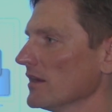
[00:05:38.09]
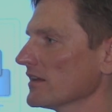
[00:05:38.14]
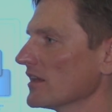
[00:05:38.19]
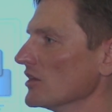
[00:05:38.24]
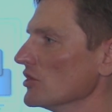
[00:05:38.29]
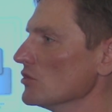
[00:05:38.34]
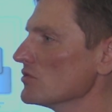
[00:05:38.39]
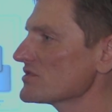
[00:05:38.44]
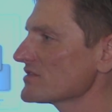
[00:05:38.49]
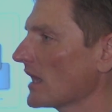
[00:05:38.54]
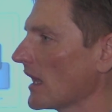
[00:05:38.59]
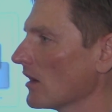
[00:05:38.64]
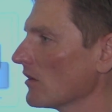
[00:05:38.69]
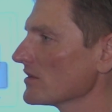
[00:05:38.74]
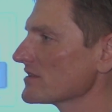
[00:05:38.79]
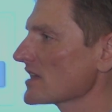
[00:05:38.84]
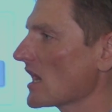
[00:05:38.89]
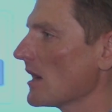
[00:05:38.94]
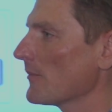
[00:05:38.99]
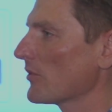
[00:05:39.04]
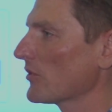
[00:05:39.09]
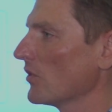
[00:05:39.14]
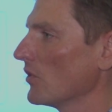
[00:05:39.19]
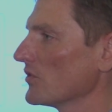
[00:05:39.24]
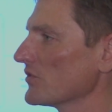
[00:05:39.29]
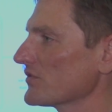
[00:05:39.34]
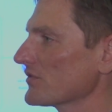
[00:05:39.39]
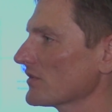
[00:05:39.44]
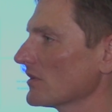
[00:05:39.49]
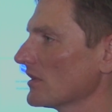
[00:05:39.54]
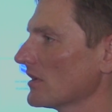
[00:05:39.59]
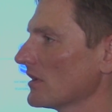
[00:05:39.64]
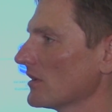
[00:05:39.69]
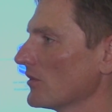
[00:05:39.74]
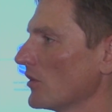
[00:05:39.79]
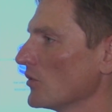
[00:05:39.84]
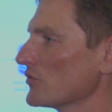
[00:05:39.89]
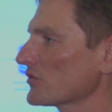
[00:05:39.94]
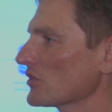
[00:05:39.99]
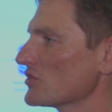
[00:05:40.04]
Can you stay on top of
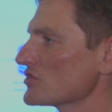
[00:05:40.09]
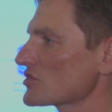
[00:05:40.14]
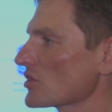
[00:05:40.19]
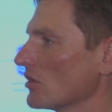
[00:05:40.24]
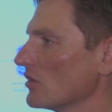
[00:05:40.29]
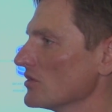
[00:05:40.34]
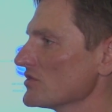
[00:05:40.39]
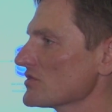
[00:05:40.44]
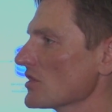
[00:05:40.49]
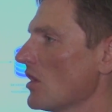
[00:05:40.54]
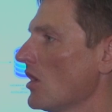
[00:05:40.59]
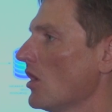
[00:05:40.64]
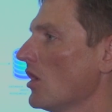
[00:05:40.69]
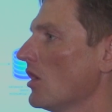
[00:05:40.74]
those concerns?